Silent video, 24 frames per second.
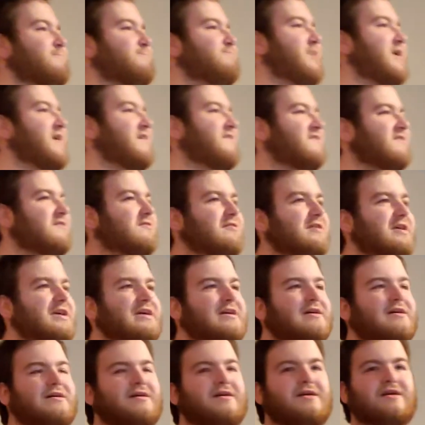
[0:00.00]

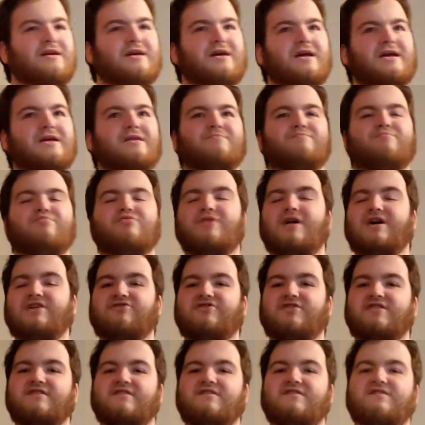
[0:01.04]
Basically, it
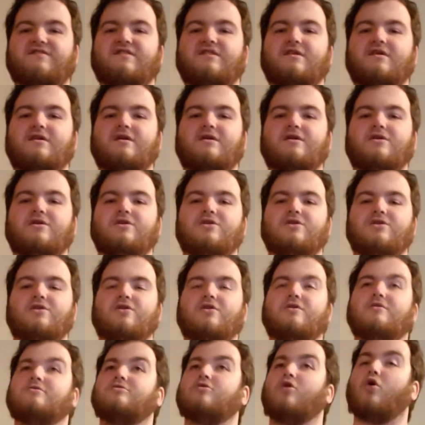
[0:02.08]
pledges
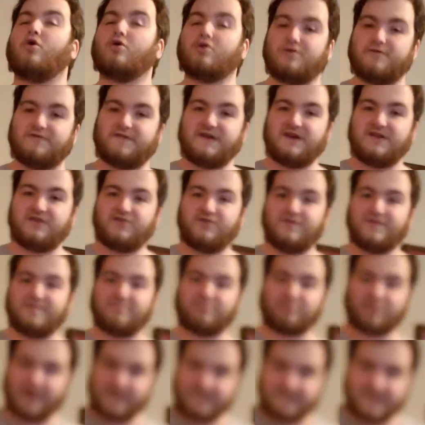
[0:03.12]
loyalty to the
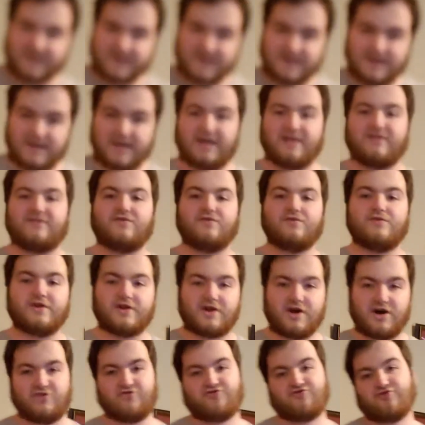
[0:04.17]
president and to the
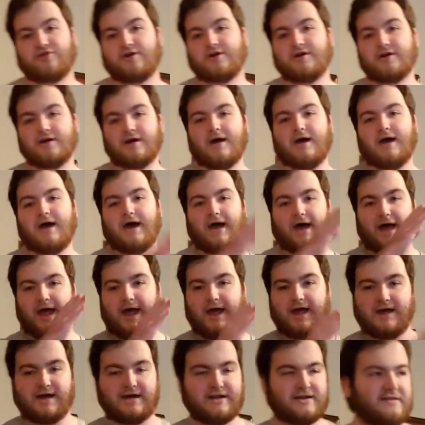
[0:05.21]
country.
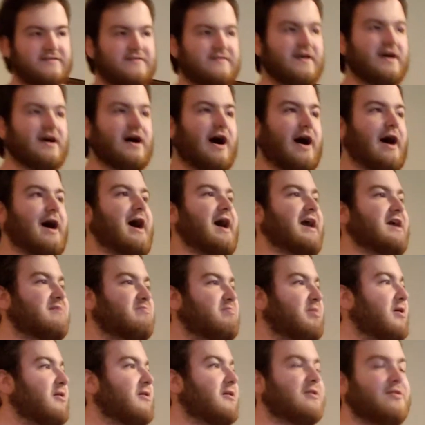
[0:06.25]
And
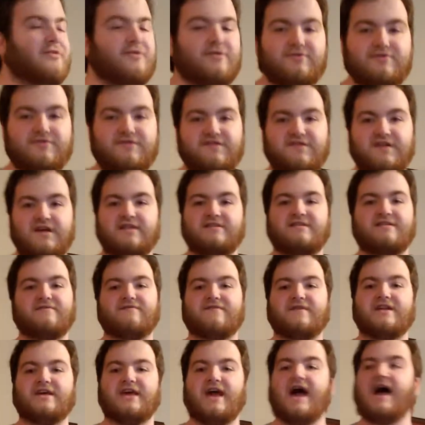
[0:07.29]
Ike Barinholtz and
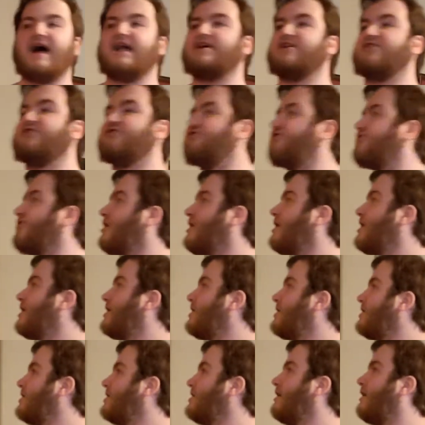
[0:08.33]
Tiffany Haddish
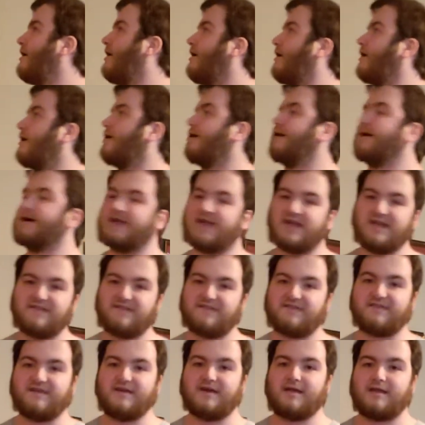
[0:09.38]
are
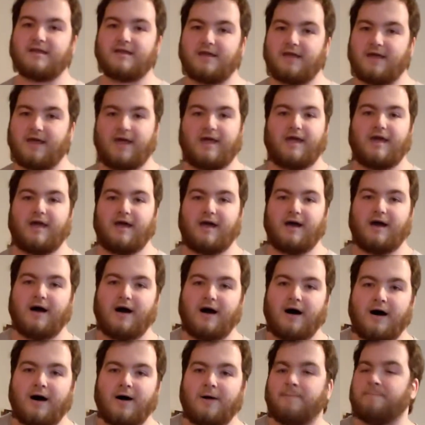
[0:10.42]
against it.
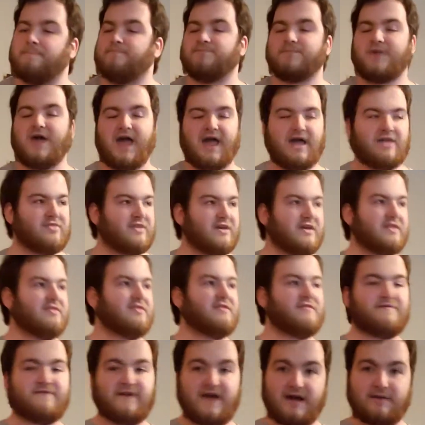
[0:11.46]
And then
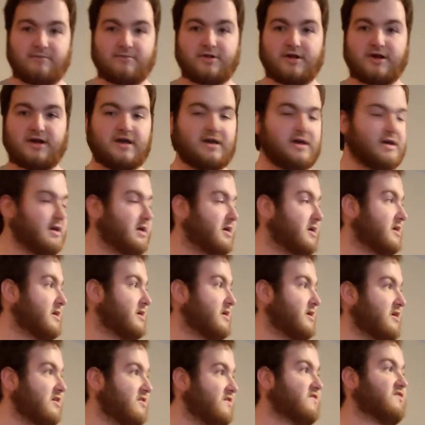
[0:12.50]
the family
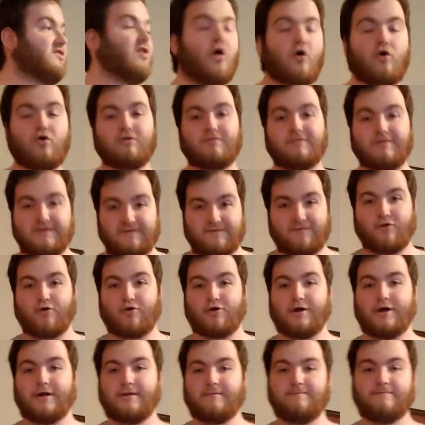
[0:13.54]
is totally
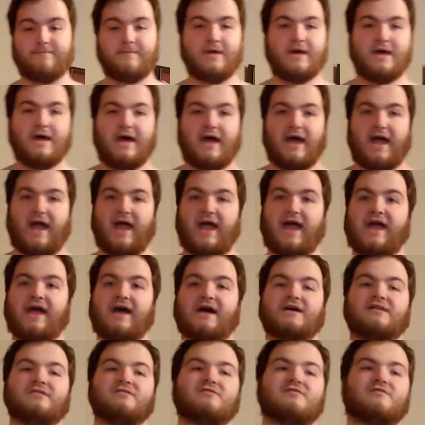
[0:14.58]
for it.
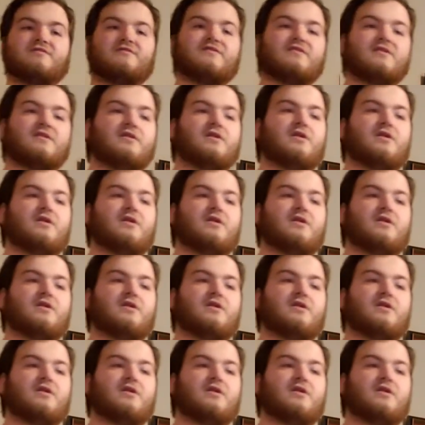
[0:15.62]
And